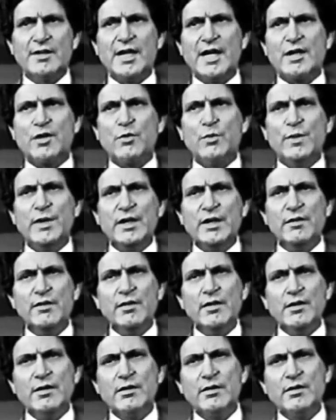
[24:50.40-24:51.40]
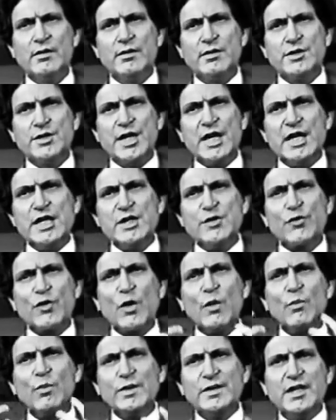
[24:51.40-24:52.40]
that we change
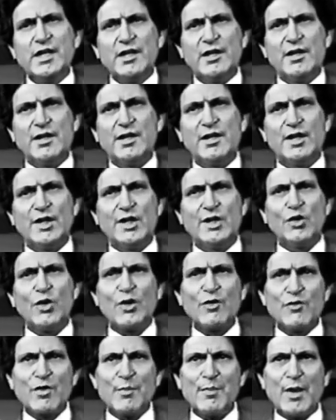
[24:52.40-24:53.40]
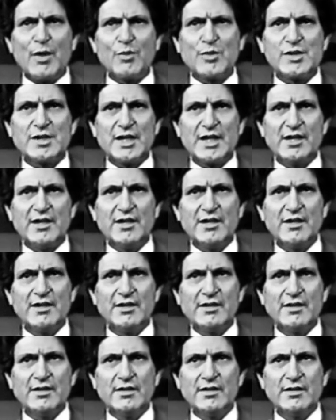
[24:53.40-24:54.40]
from within, not from outside.
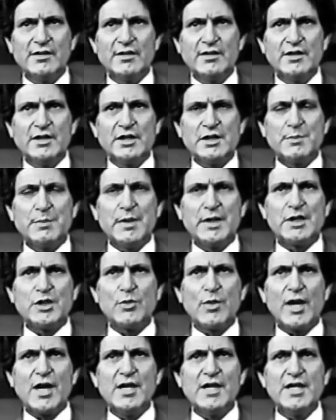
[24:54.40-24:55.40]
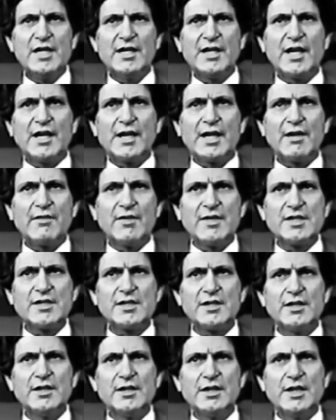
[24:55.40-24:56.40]
Spirituality can give
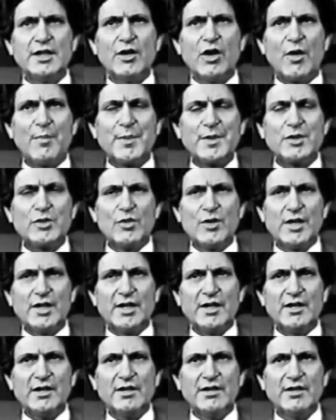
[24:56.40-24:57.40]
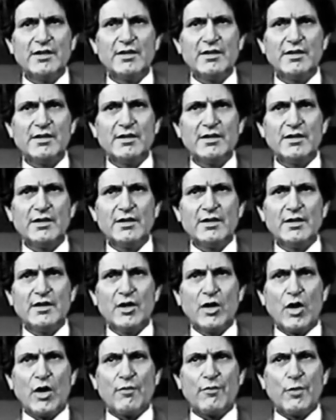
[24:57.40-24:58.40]
us the opportunity
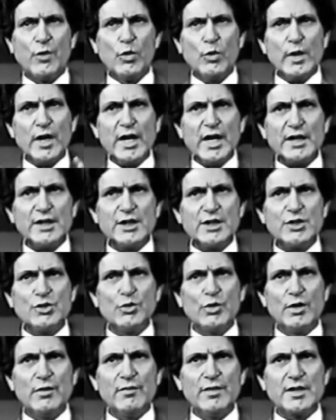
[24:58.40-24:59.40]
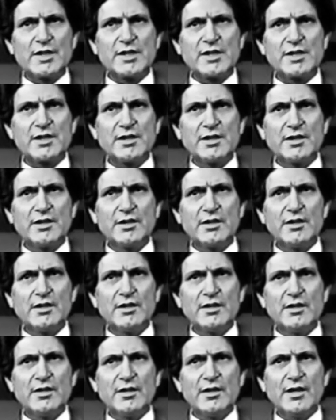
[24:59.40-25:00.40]
of looking at this universe
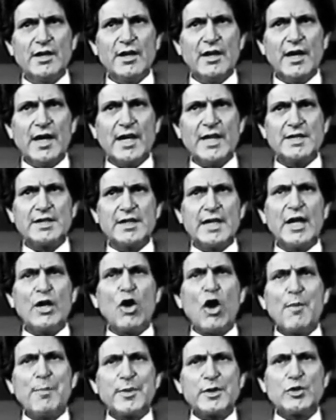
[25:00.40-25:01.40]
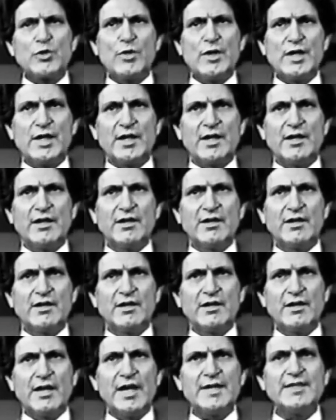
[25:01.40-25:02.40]
as an opportunity,
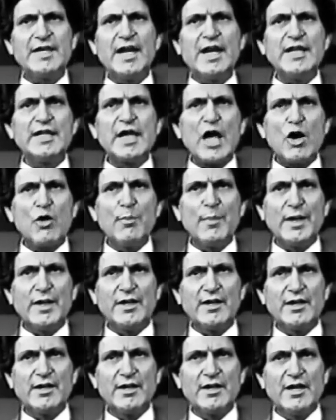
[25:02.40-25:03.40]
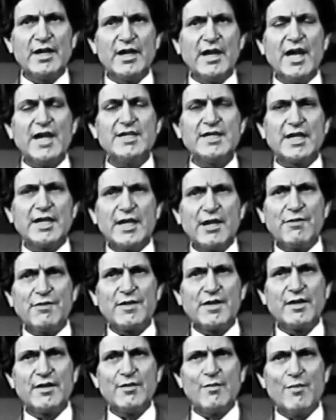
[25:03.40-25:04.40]
as an endowment, as a
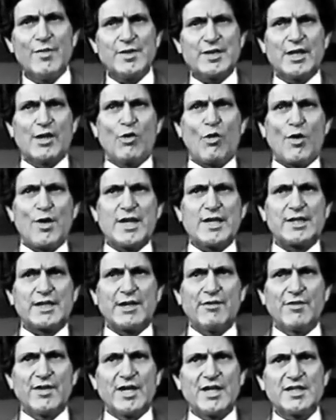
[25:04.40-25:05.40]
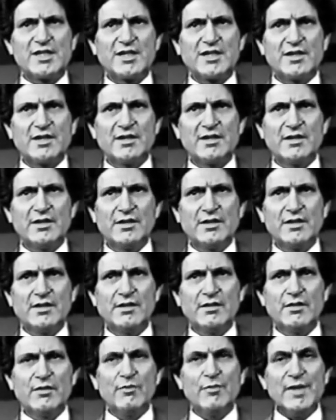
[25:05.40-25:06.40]
gift which the Lord has given us.
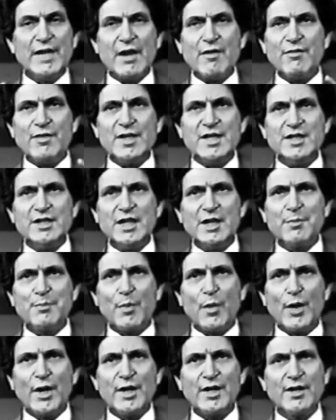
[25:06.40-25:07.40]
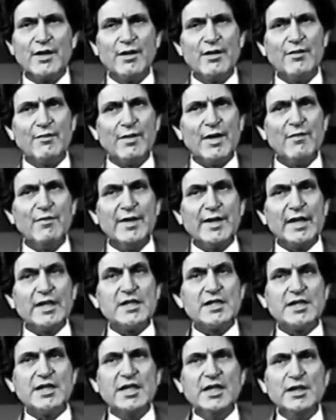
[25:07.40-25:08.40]
We have reached that point when we
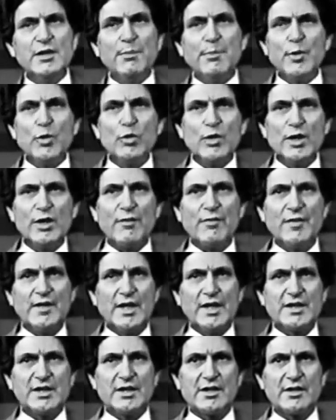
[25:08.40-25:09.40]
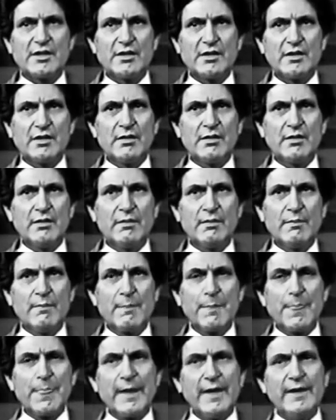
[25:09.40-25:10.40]
can see the beauty of nature.
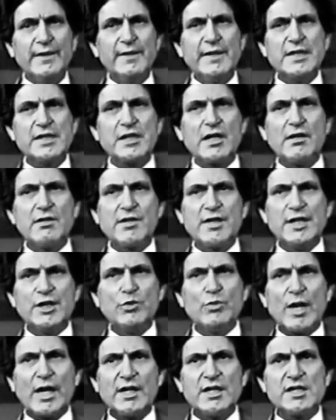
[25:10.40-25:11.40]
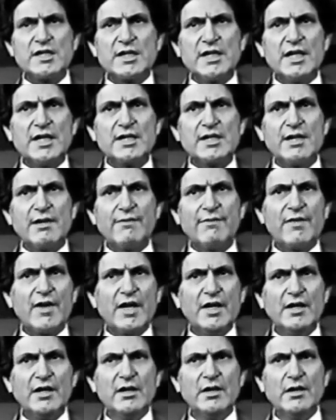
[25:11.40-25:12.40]
In this country, United States, I
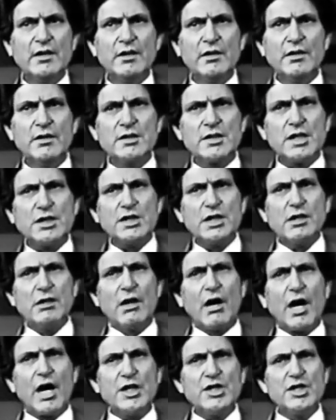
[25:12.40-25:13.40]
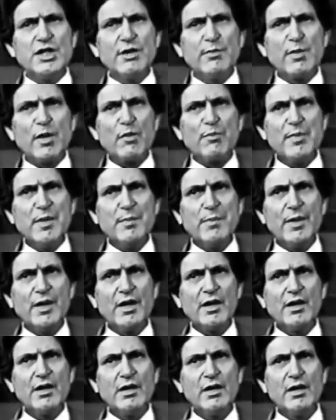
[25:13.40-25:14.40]
find such a large number of people